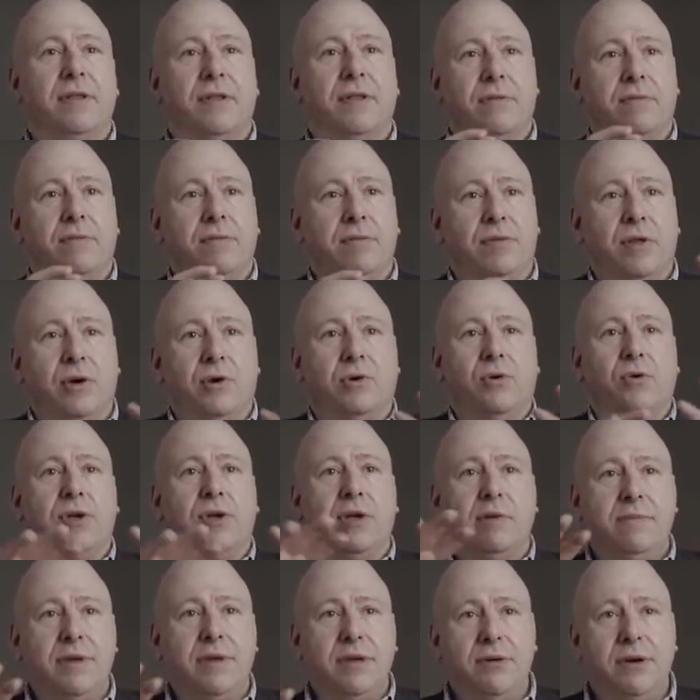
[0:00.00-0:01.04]
the local
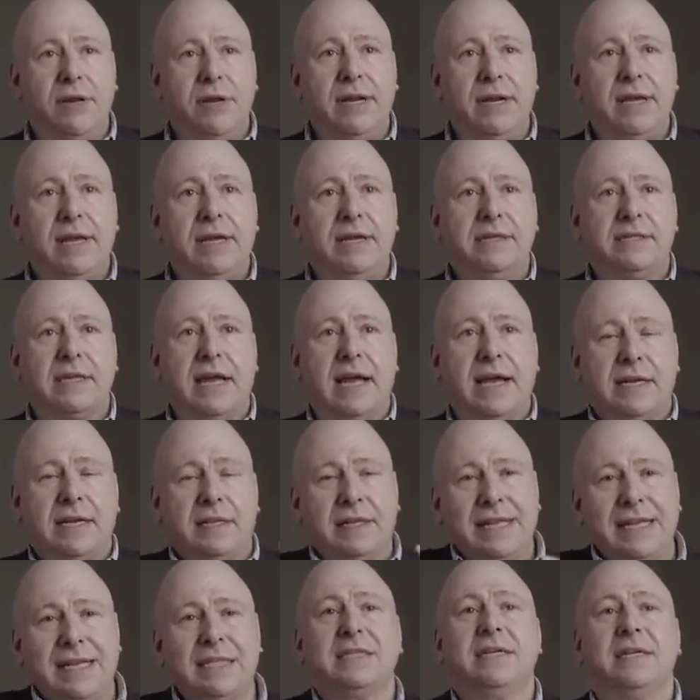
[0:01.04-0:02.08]
communities
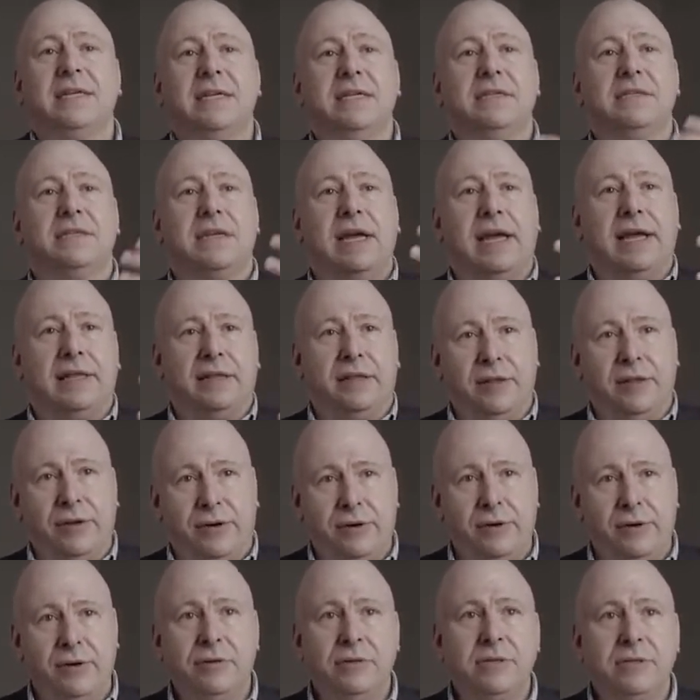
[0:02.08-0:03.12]
and listens and
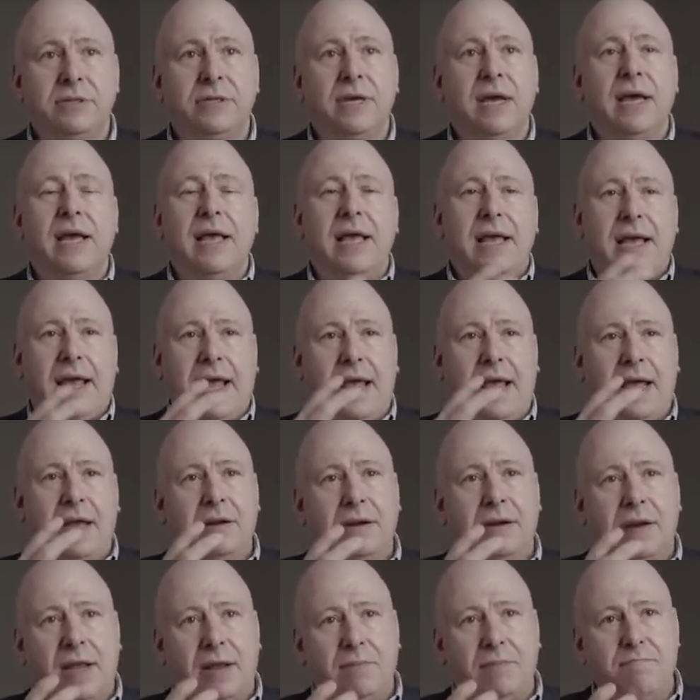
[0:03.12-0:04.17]
learns
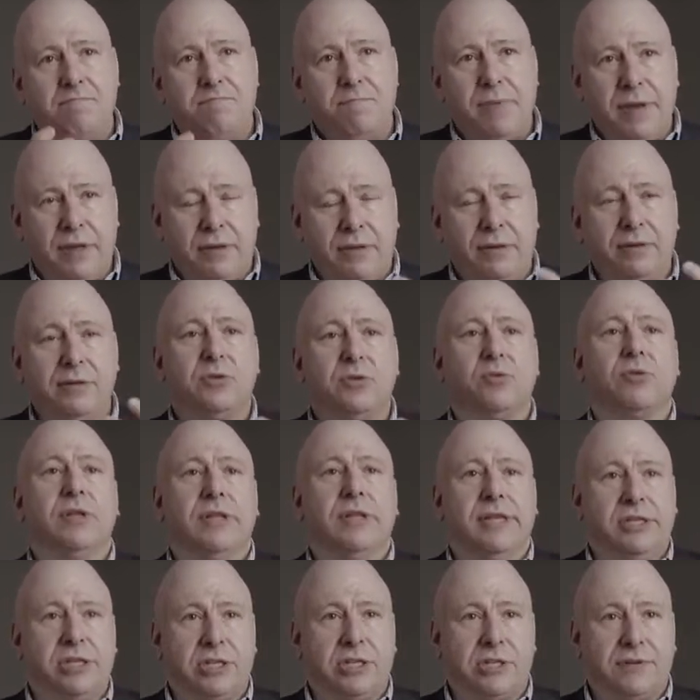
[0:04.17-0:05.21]
and builds
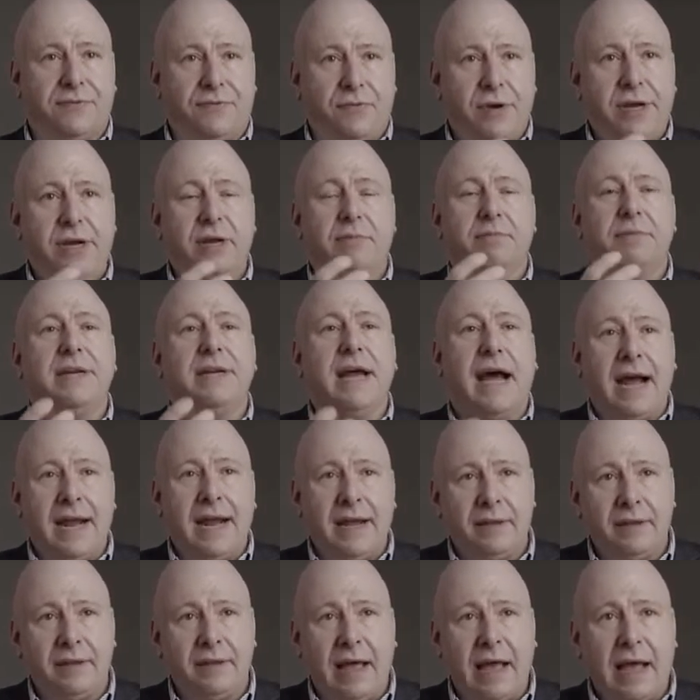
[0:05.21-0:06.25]
religious freedom
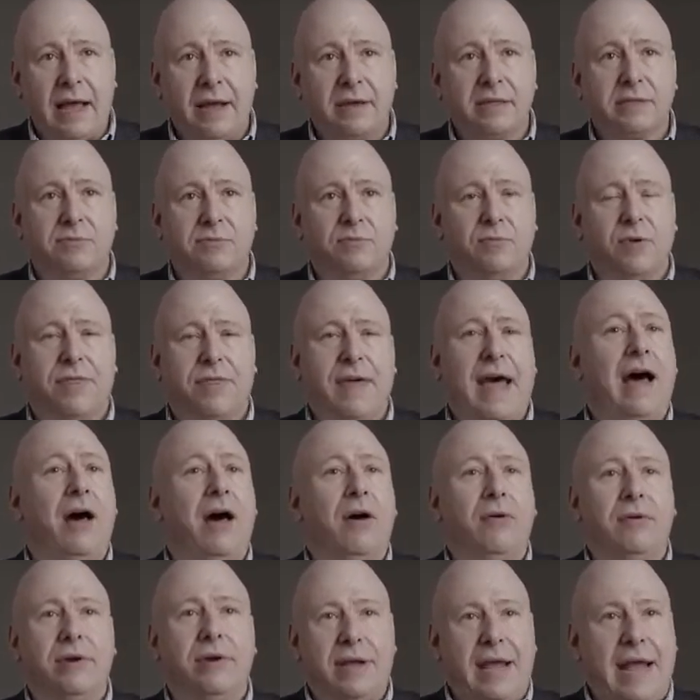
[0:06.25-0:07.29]
dialogues
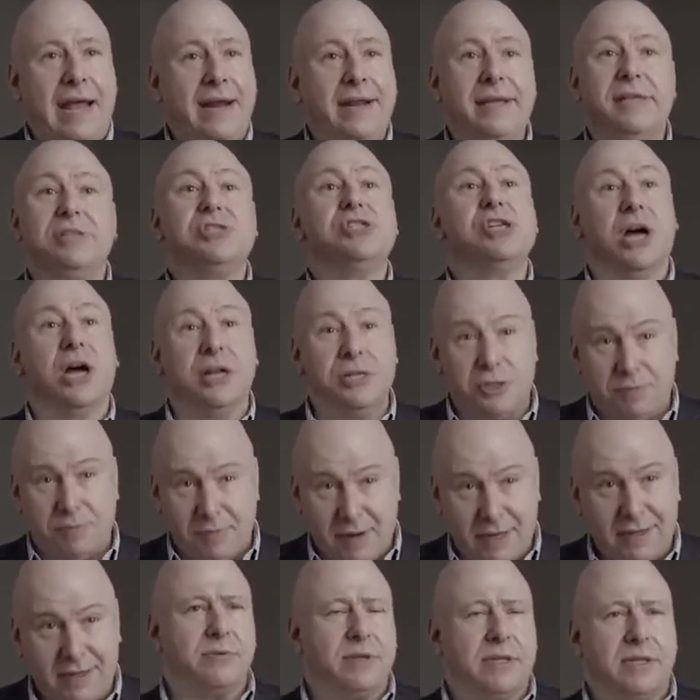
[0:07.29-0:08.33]
without any
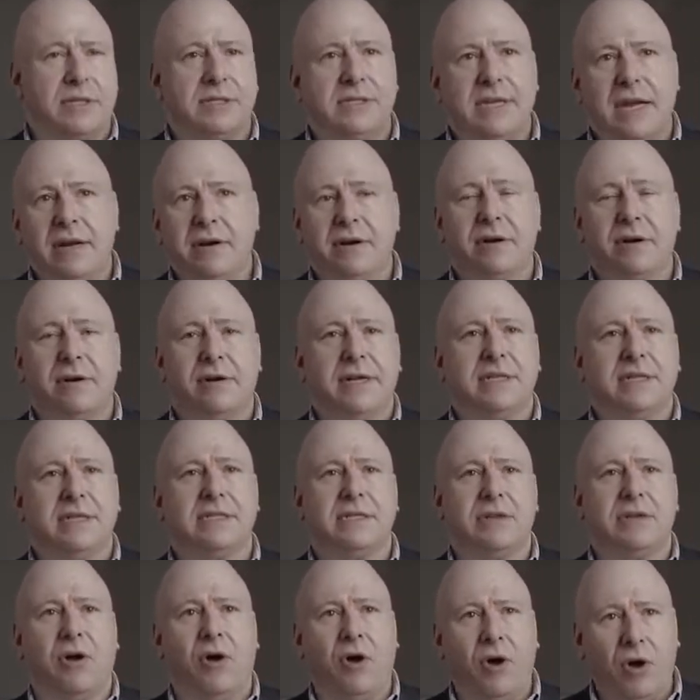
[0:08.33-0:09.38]
judgment. With the center, it's
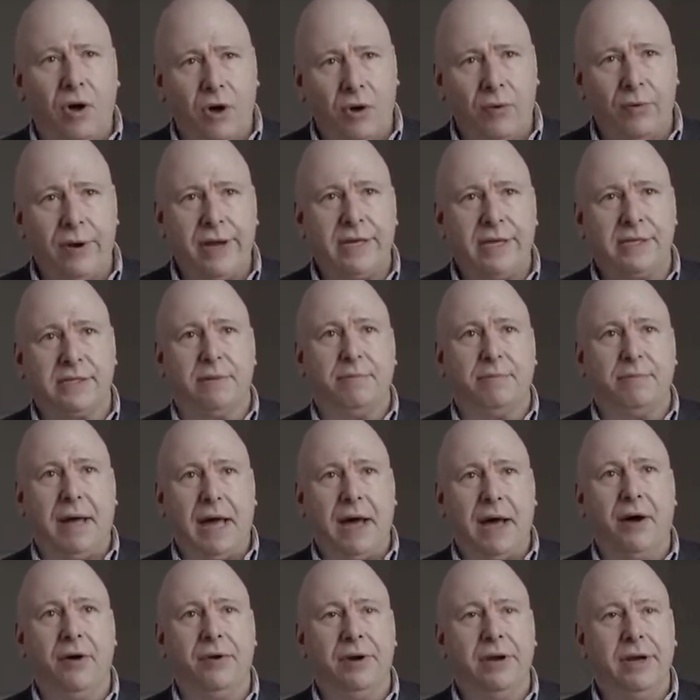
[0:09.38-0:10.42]
always
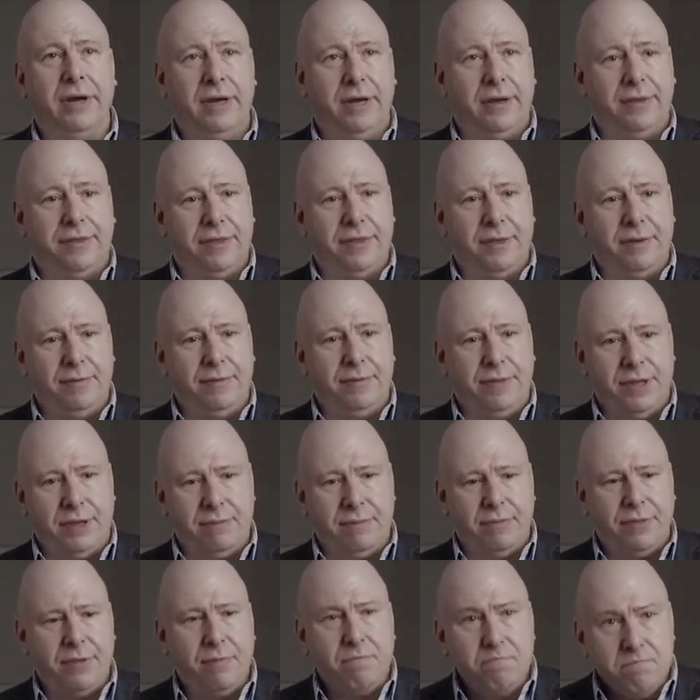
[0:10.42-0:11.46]
about
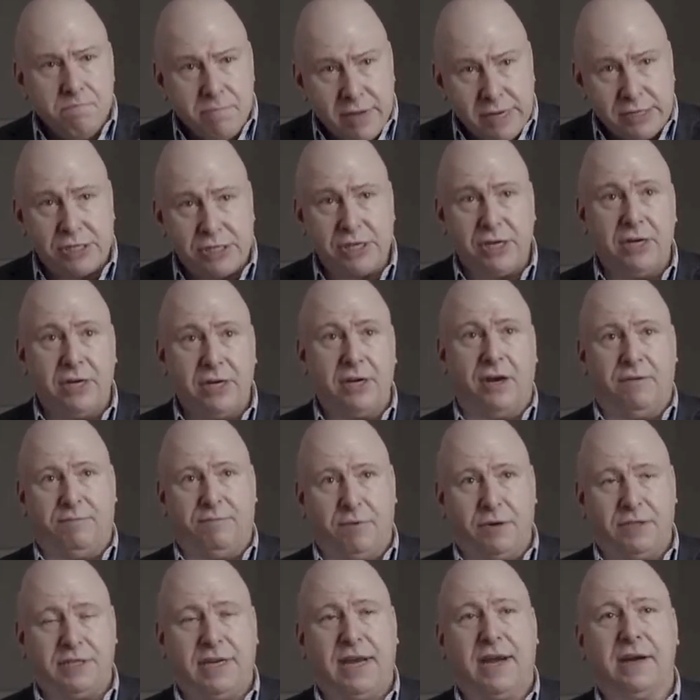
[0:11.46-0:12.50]
the mission of
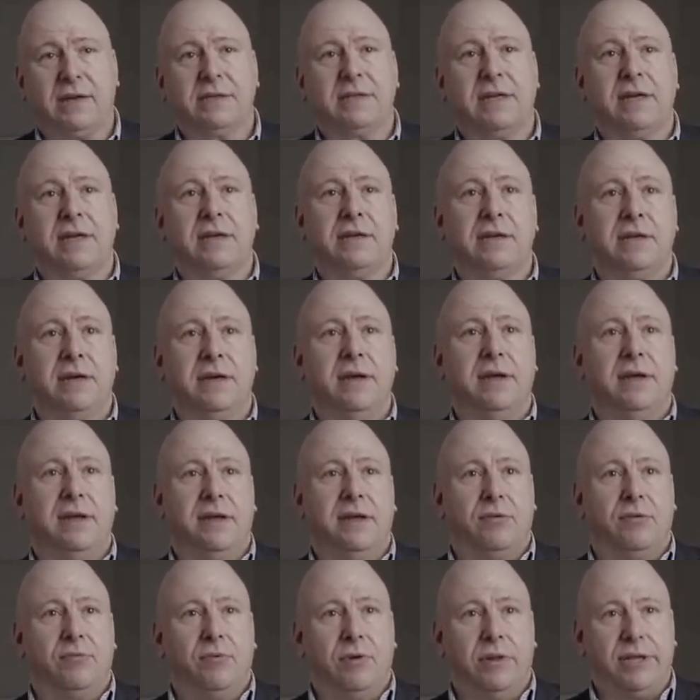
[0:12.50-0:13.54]
protecting
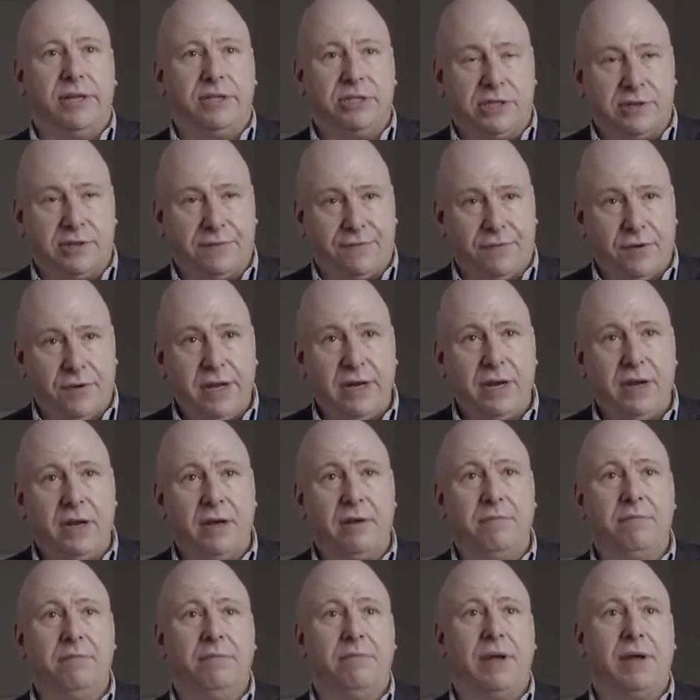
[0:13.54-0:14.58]
religious
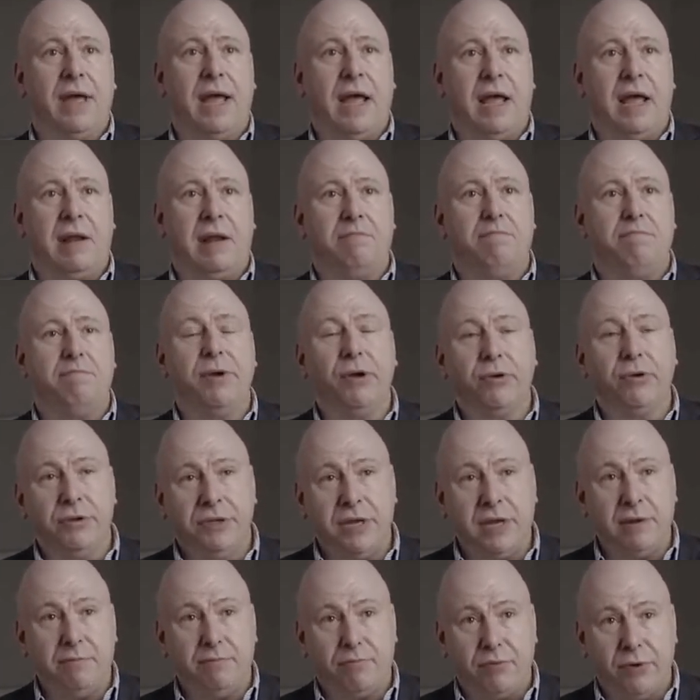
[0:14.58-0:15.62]
freedom and
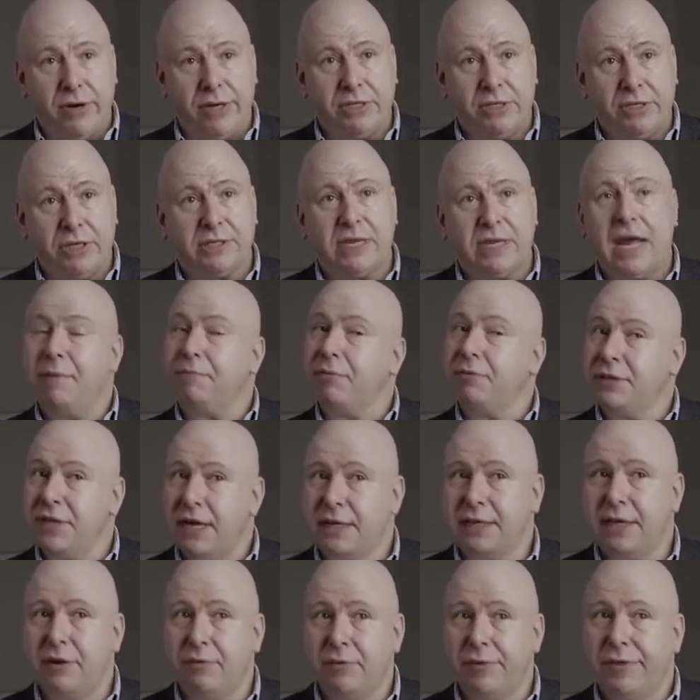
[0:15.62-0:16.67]
building bridges and
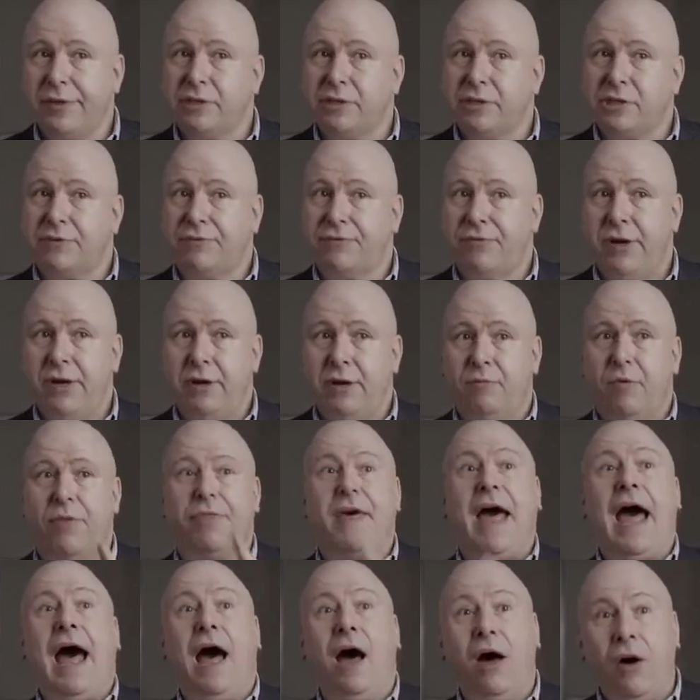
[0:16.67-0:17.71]
protecting religious freedom
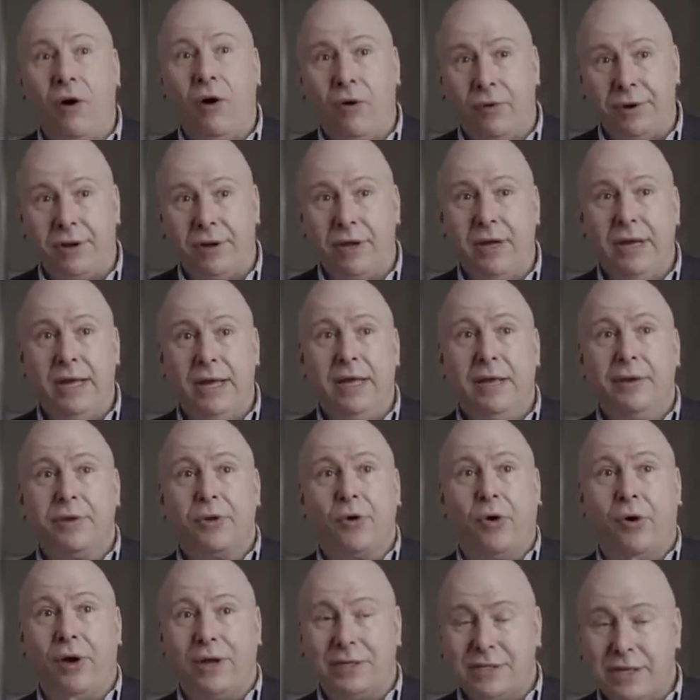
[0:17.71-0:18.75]
without
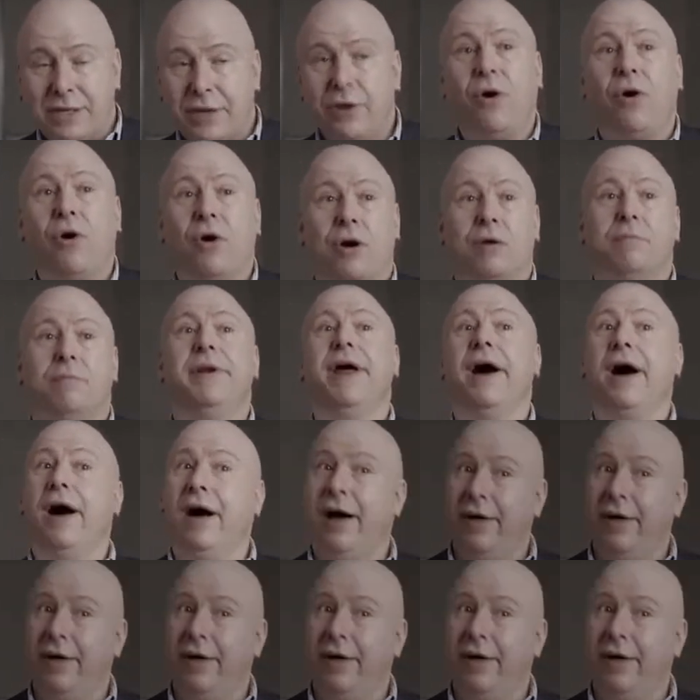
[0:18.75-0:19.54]
causing harm to